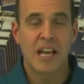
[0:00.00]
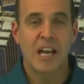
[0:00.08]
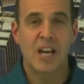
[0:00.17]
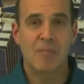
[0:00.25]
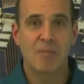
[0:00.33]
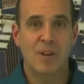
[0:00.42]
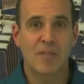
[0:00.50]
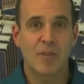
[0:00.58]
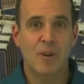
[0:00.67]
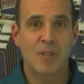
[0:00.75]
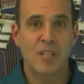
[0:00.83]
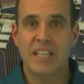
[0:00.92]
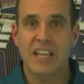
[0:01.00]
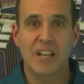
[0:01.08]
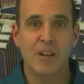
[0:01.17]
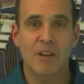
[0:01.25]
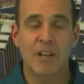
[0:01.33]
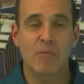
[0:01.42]
but of course, I can't
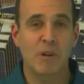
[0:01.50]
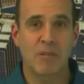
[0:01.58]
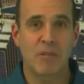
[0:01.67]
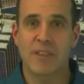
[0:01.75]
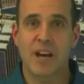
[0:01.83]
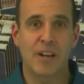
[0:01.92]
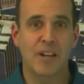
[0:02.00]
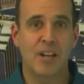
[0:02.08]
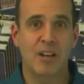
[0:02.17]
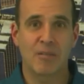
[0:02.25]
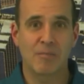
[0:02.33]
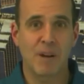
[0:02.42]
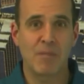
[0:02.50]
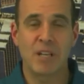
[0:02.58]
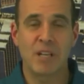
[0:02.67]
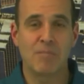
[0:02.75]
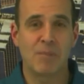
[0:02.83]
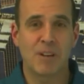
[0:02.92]
go anywhere without my
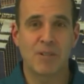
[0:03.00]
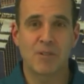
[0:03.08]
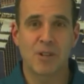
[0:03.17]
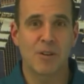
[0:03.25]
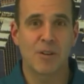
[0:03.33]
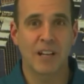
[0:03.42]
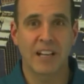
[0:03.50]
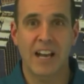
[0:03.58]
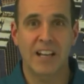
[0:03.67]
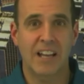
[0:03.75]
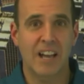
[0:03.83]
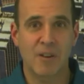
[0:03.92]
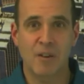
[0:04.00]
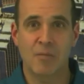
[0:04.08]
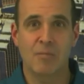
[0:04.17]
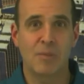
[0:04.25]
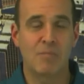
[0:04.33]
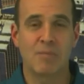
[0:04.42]
peanut butter, so I got to have a
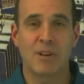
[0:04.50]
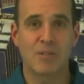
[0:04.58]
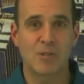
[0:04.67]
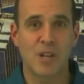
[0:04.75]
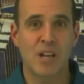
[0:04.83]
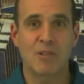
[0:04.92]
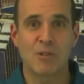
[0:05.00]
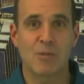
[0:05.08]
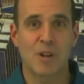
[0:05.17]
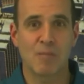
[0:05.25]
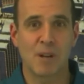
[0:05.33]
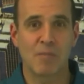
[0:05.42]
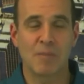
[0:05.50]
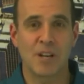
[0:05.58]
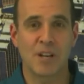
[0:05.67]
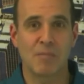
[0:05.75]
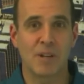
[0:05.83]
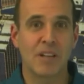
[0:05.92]
peanut butter sandwich when I'm up
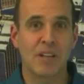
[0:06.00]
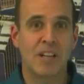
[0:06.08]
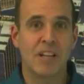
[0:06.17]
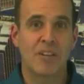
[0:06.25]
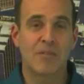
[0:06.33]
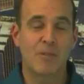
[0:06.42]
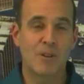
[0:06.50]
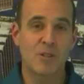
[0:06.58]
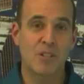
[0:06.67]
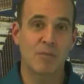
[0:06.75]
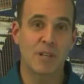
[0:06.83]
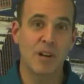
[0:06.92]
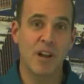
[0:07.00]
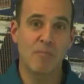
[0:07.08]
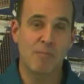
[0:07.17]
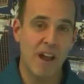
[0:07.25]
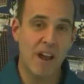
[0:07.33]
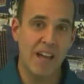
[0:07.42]
there. But unfortunately, we don't
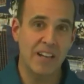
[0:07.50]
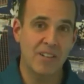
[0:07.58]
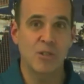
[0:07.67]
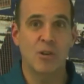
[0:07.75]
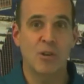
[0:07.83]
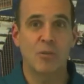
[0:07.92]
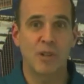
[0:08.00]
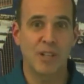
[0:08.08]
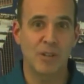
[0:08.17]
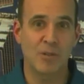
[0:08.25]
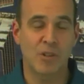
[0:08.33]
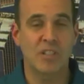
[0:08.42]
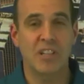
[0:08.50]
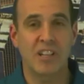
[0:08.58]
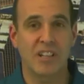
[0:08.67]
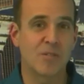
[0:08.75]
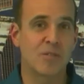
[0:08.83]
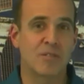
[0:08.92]
have bread, so we use
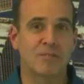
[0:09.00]
tortillas.